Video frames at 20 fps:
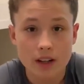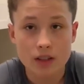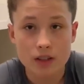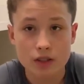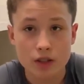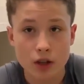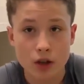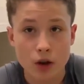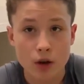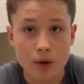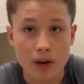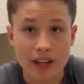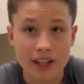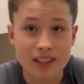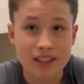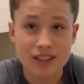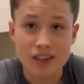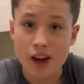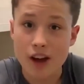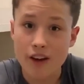So
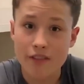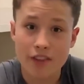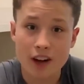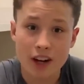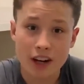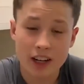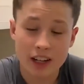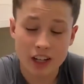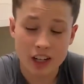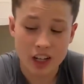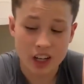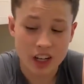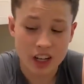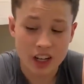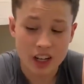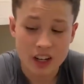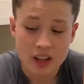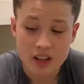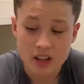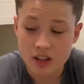it's not very
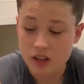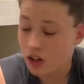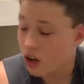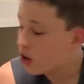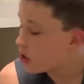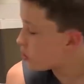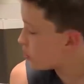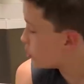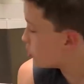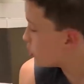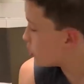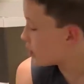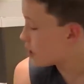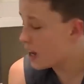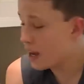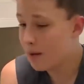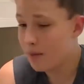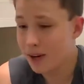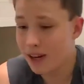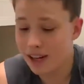good. The doctor just
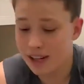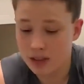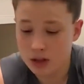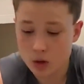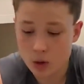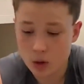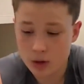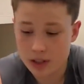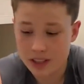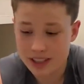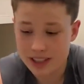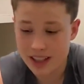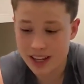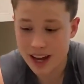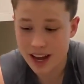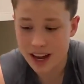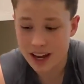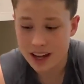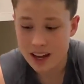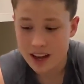came in and told us
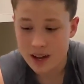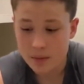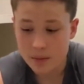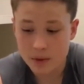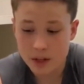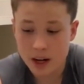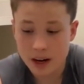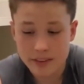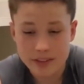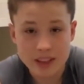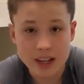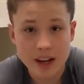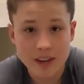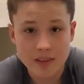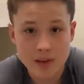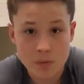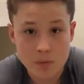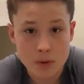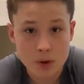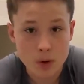that I'm gonna have to
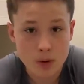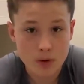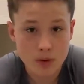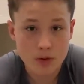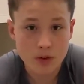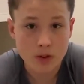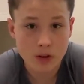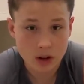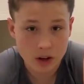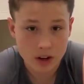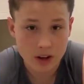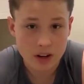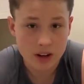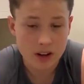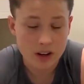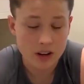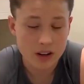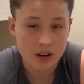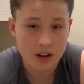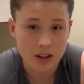have a boot for
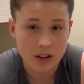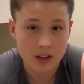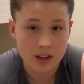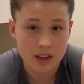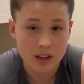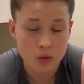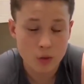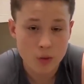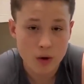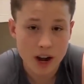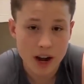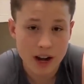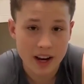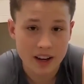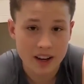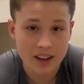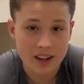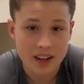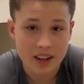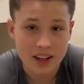a little
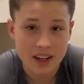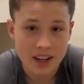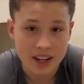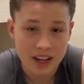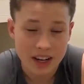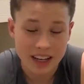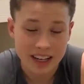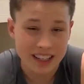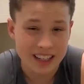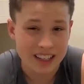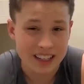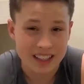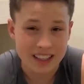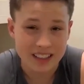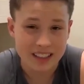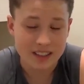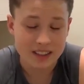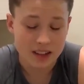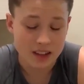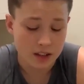while and
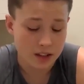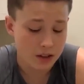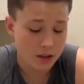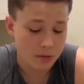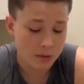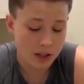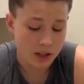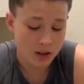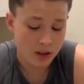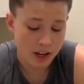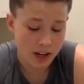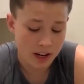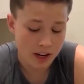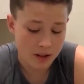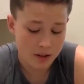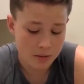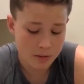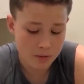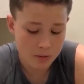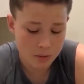it's not gonna be
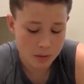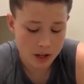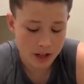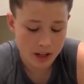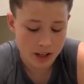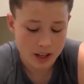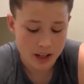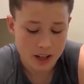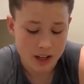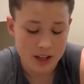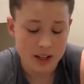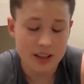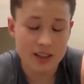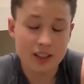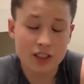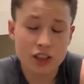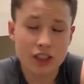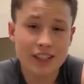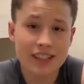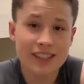great. But
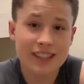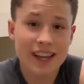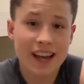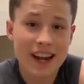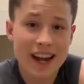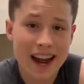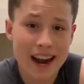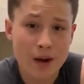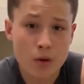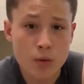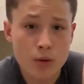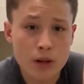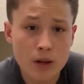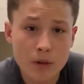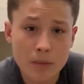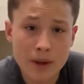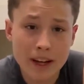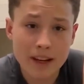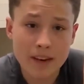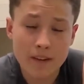she said I
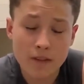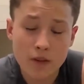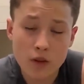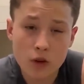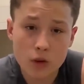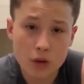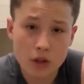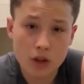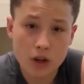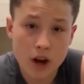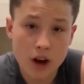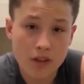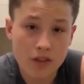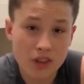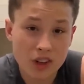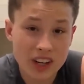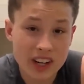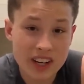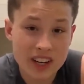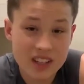will make a full
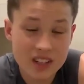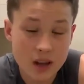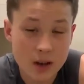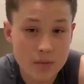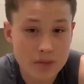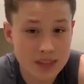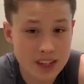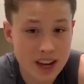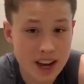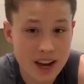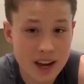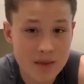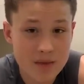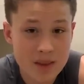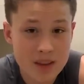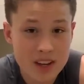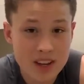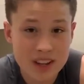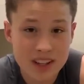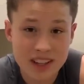recovery sometime.